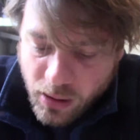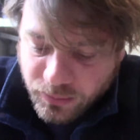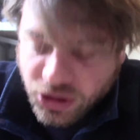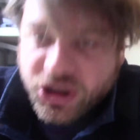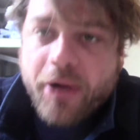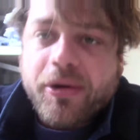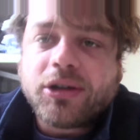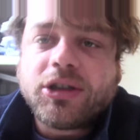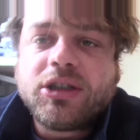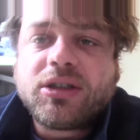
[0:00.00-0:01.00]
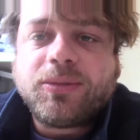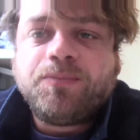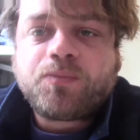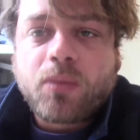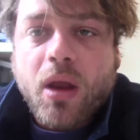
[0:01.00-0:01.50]
sharing it
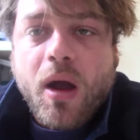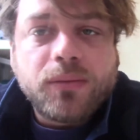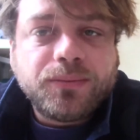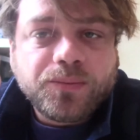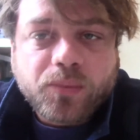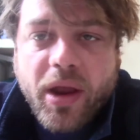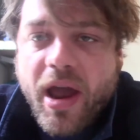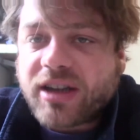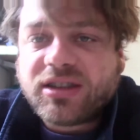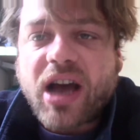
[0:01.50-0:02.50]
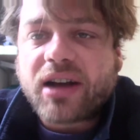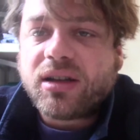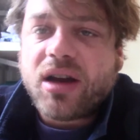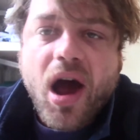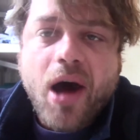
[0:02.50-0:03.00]

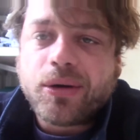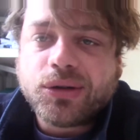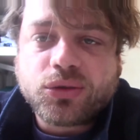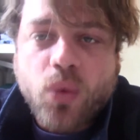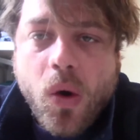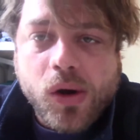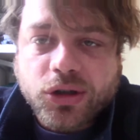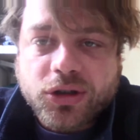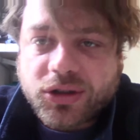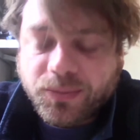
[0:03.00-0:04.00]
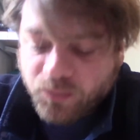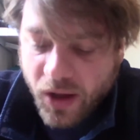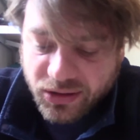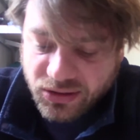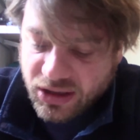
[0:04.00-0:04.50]
exactly how it was,
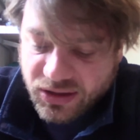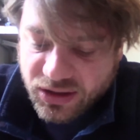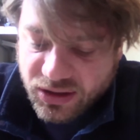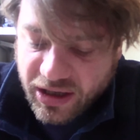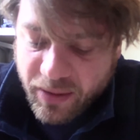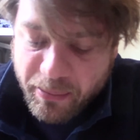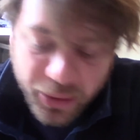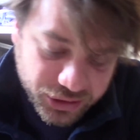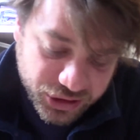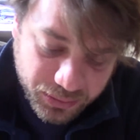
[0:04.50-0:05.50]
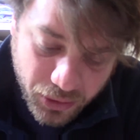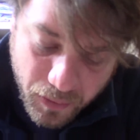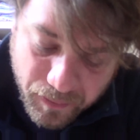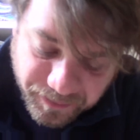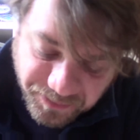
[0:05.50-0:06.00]
and this is impossible.
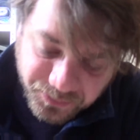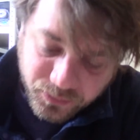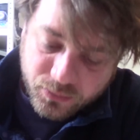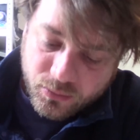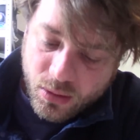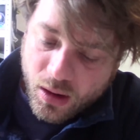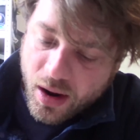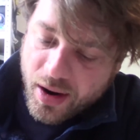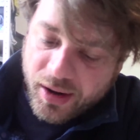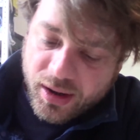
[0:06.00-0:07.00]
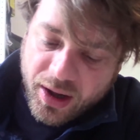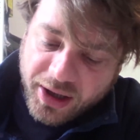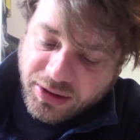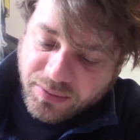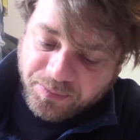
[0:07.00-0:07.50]

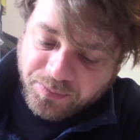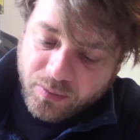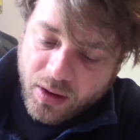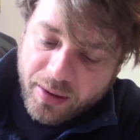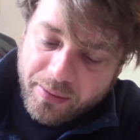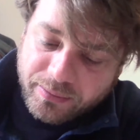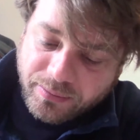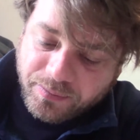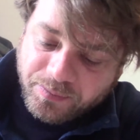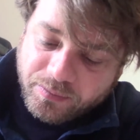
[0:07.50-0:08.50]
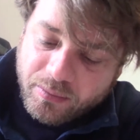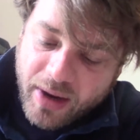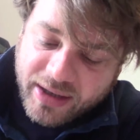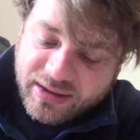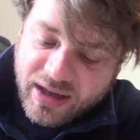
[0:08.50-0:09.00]
And
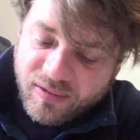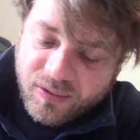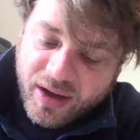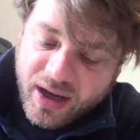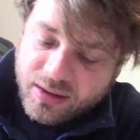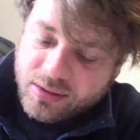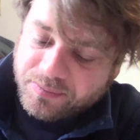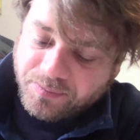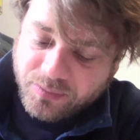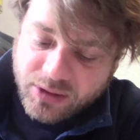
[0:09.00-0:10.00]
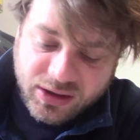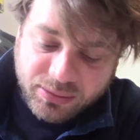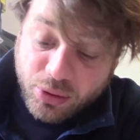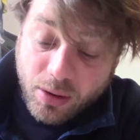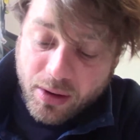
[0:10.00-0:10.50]
myself, I had this
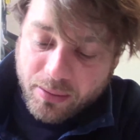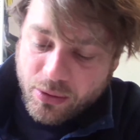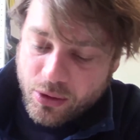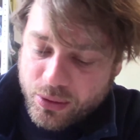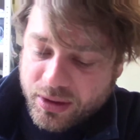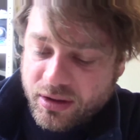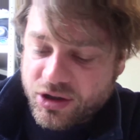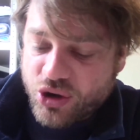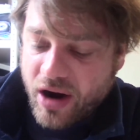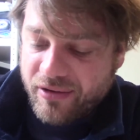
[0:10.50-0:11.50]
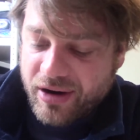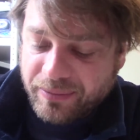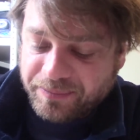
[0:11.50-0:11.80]
problem more with travel,